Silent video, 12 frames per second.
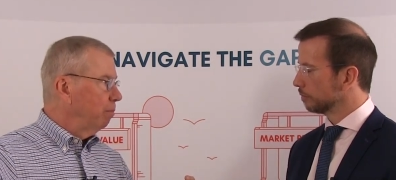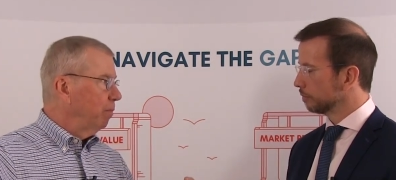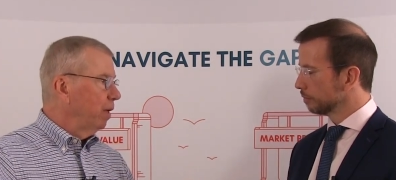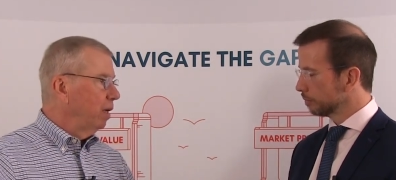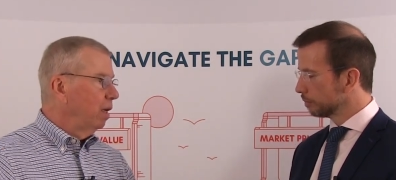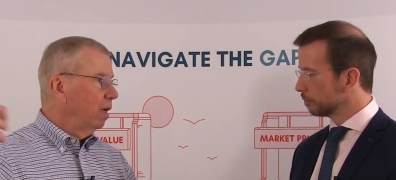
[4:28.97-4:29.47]

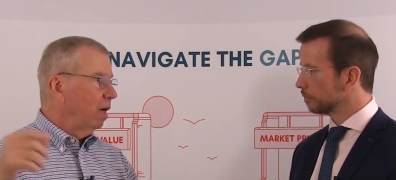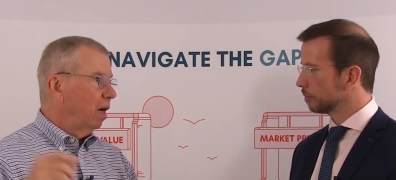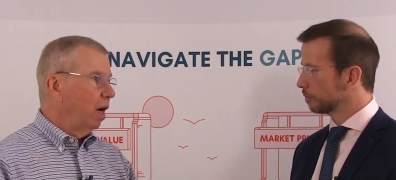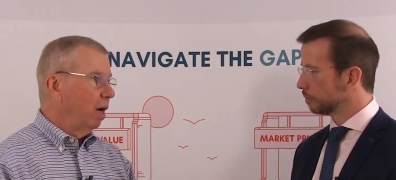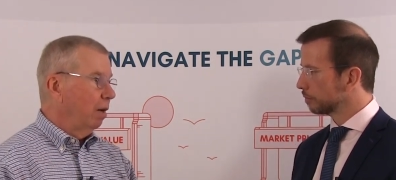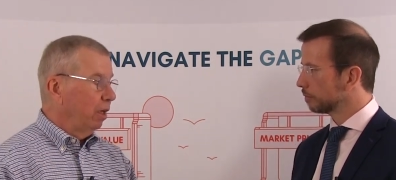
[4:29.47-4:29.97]
Speaker 1: Mm-hmm.
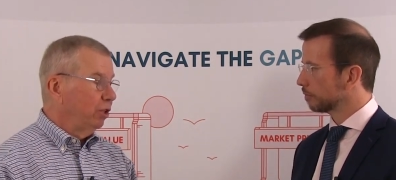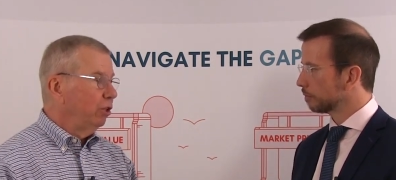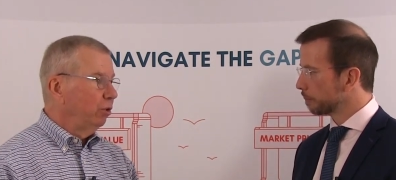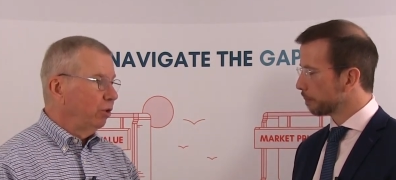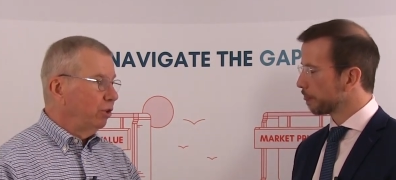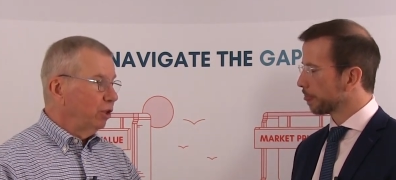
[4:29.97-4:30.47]

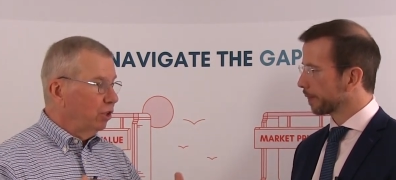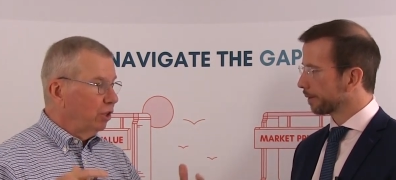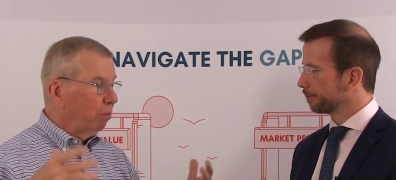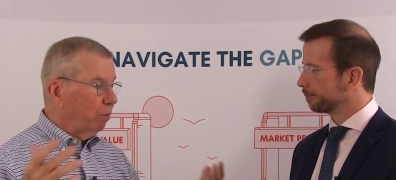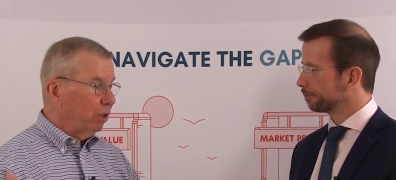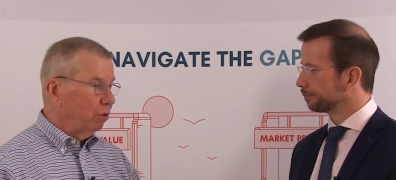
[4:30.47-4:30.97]
Until
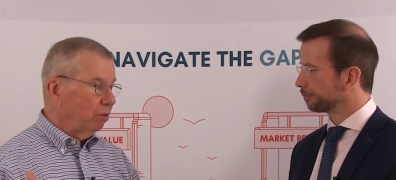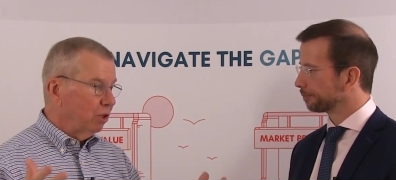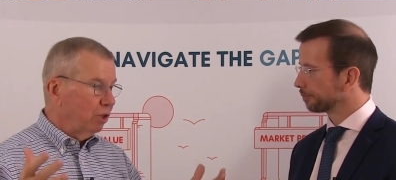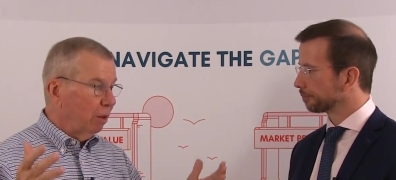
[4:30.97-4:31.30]
something